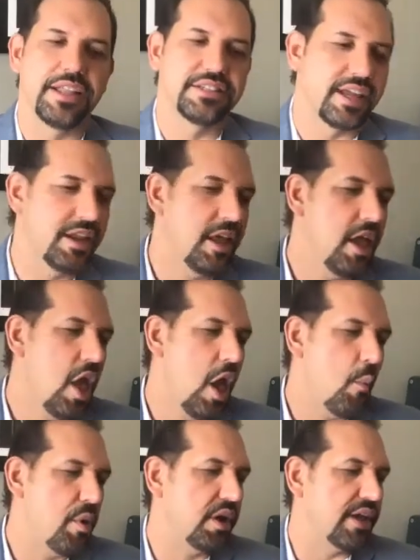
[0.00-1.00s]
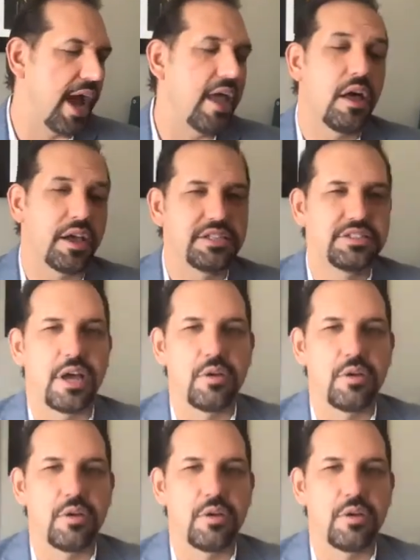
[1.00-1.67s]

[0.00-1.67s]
And when a dialogue is done